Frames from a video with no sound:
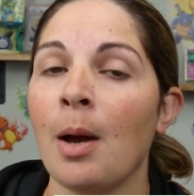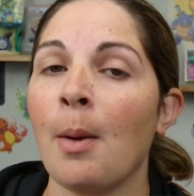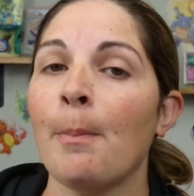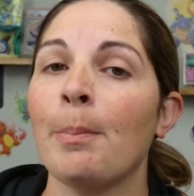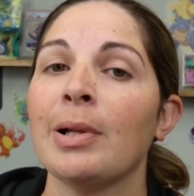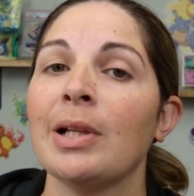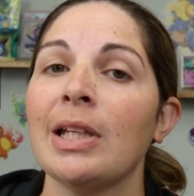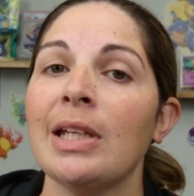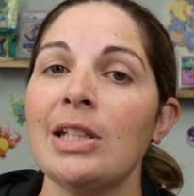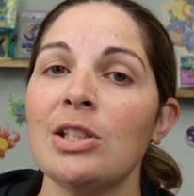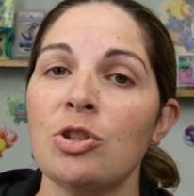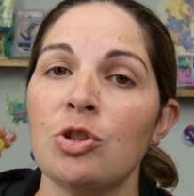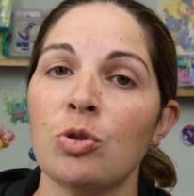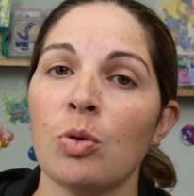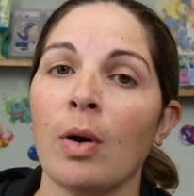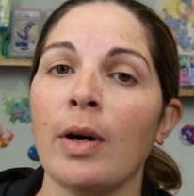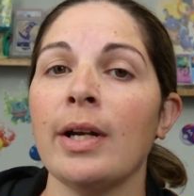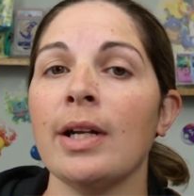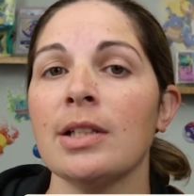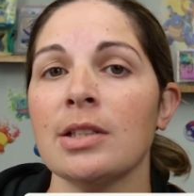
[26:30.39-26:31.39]
Please
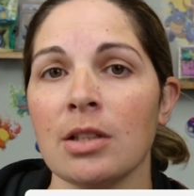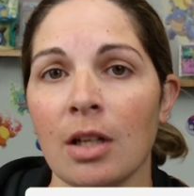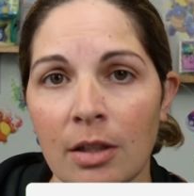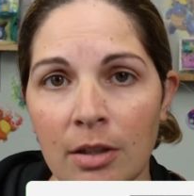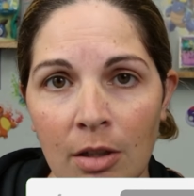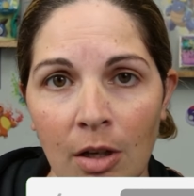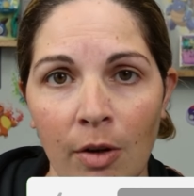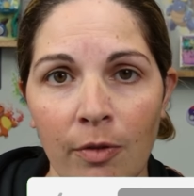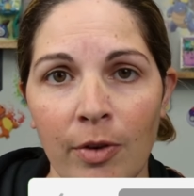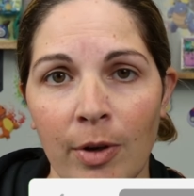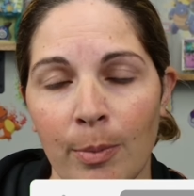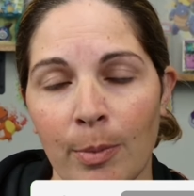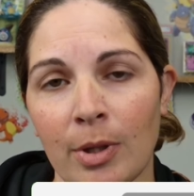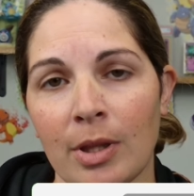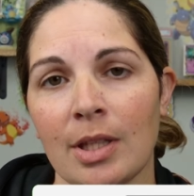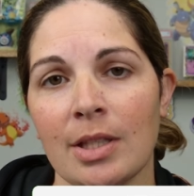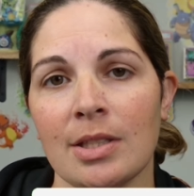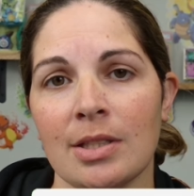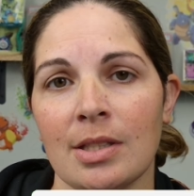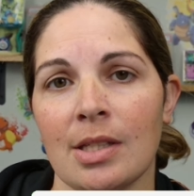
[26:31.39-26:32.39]
join us on November
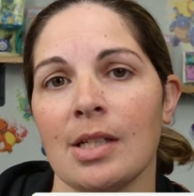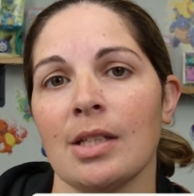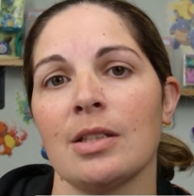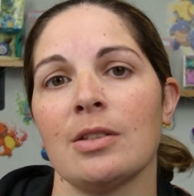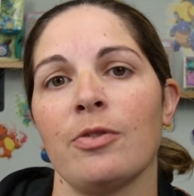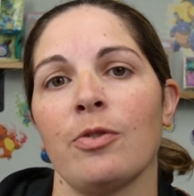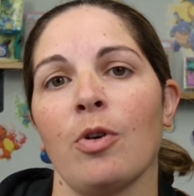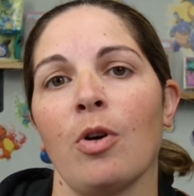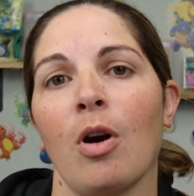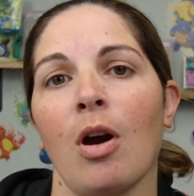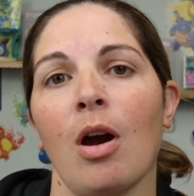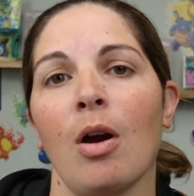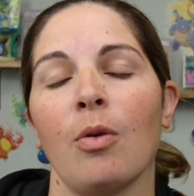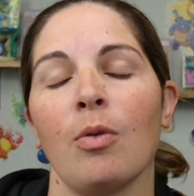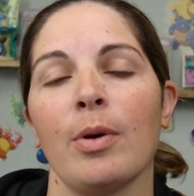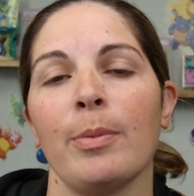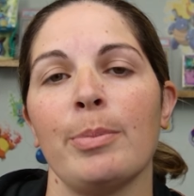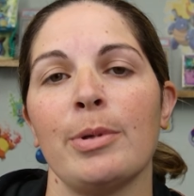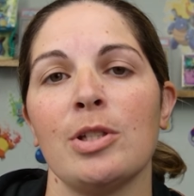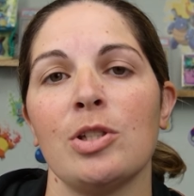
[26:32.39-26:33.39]
the sixth for our
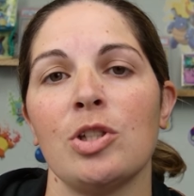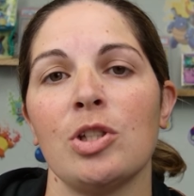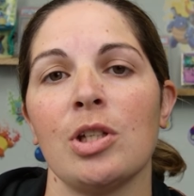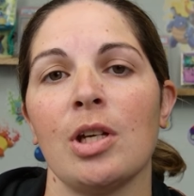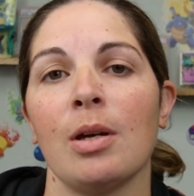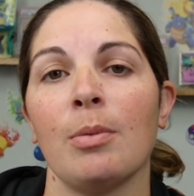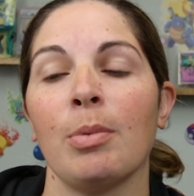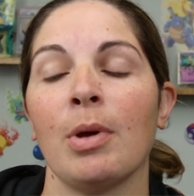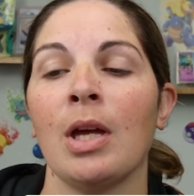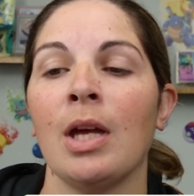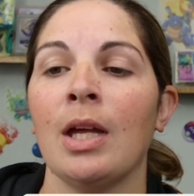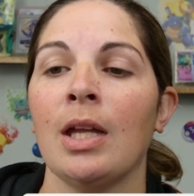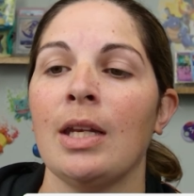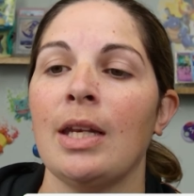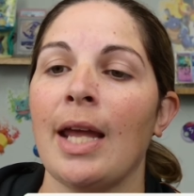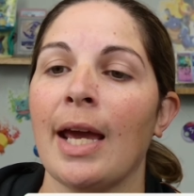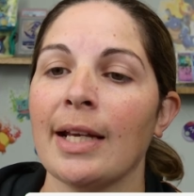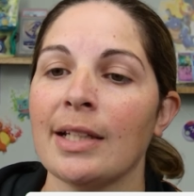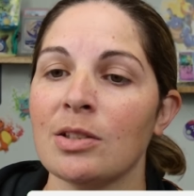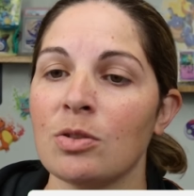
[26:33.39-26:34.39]
rip and ship.
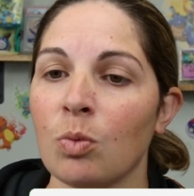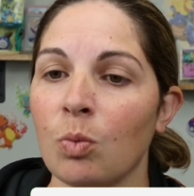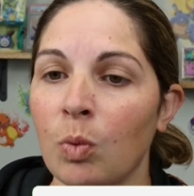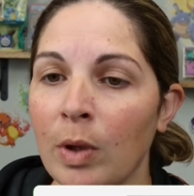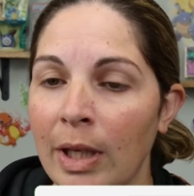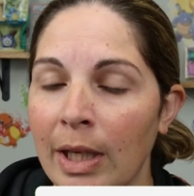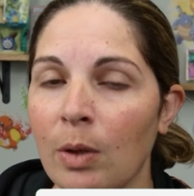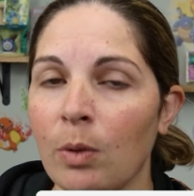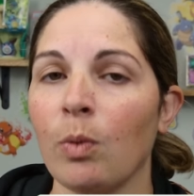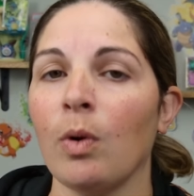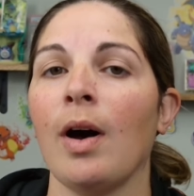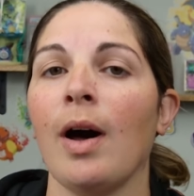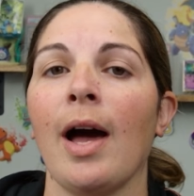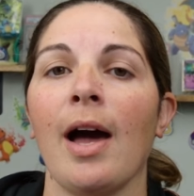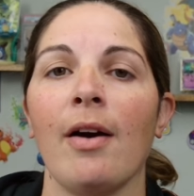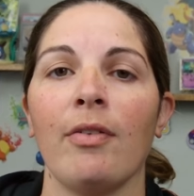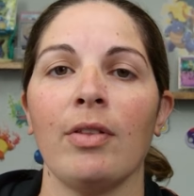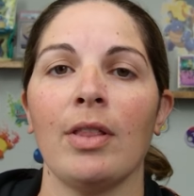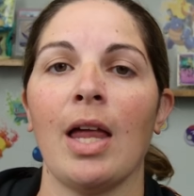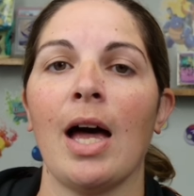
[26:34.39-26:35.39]
Next week we'll
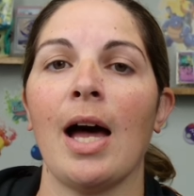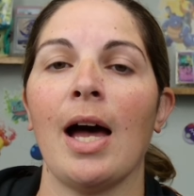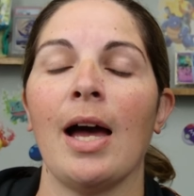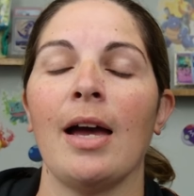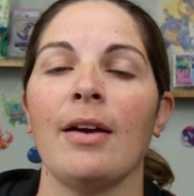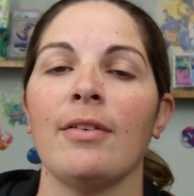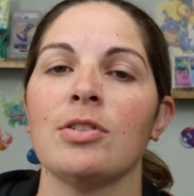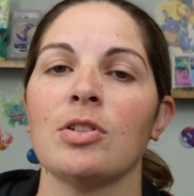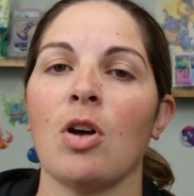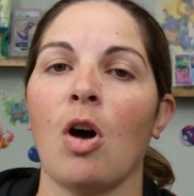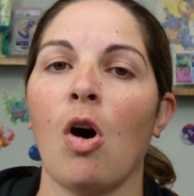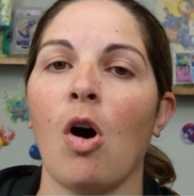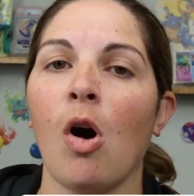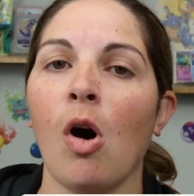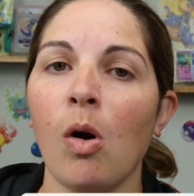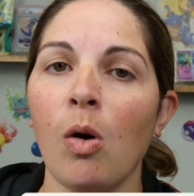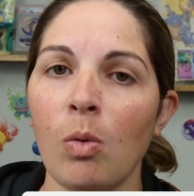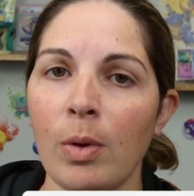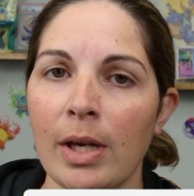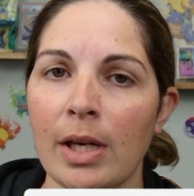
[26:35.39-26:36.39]
have lives
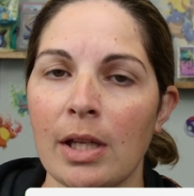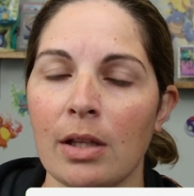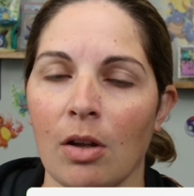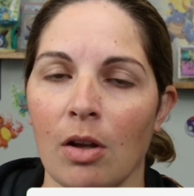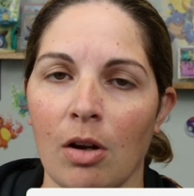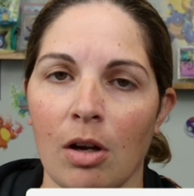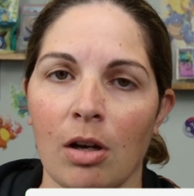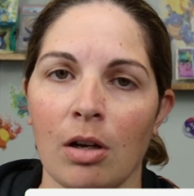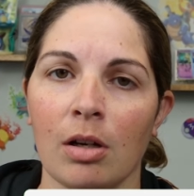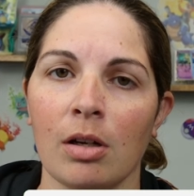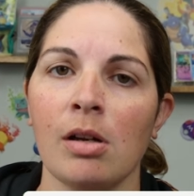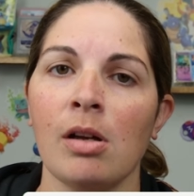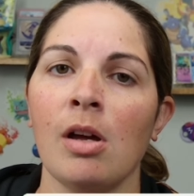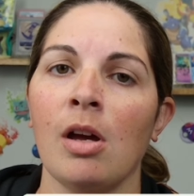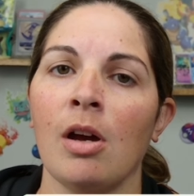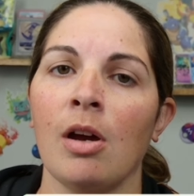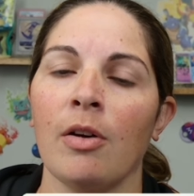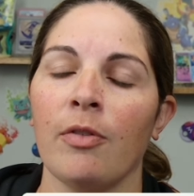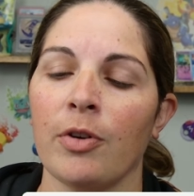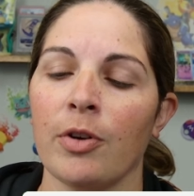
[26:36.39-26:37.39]
all week long
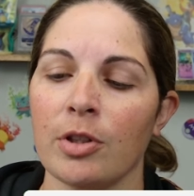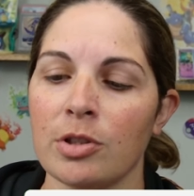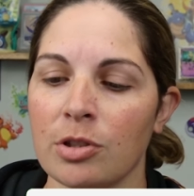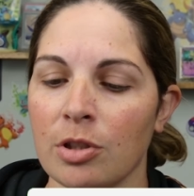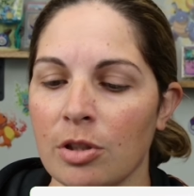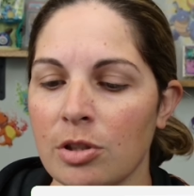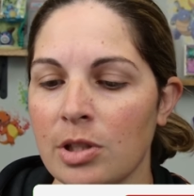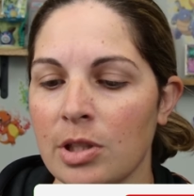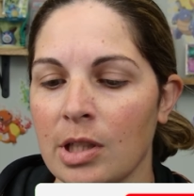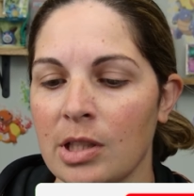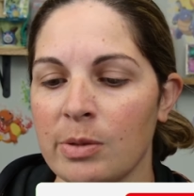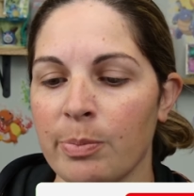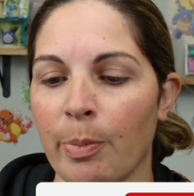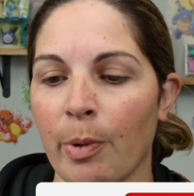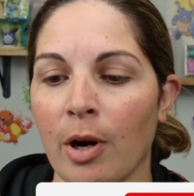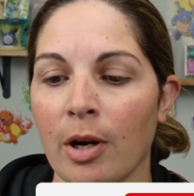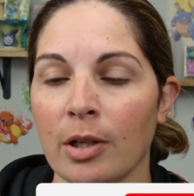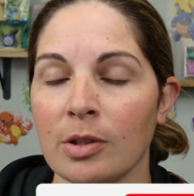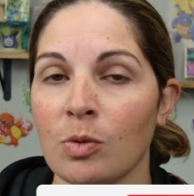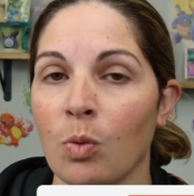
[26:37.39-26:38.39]
for Surging
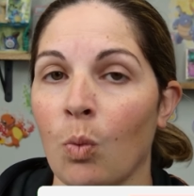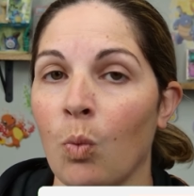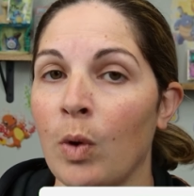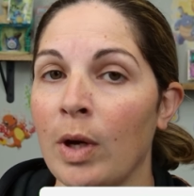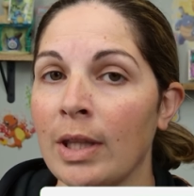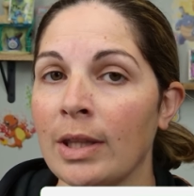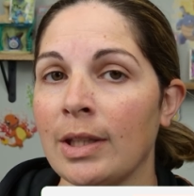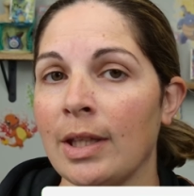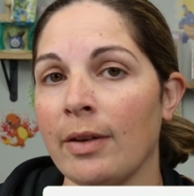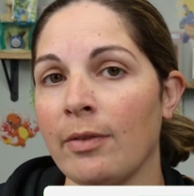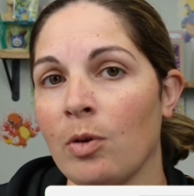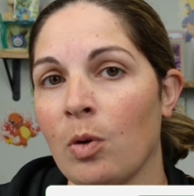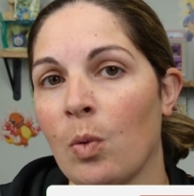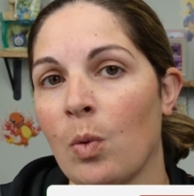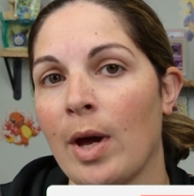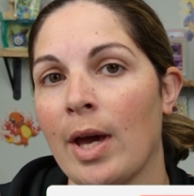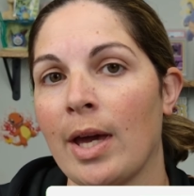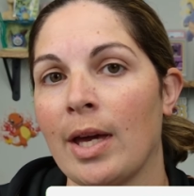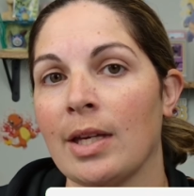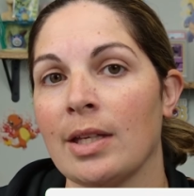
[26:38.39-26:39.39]
Sparks with
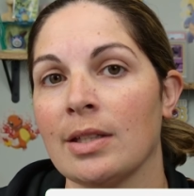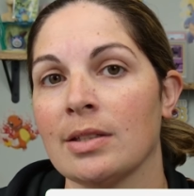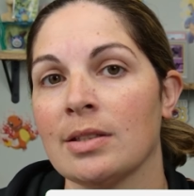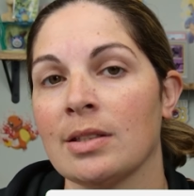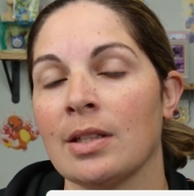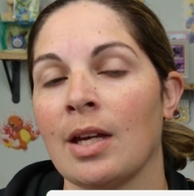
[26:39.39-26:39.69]
giveaways.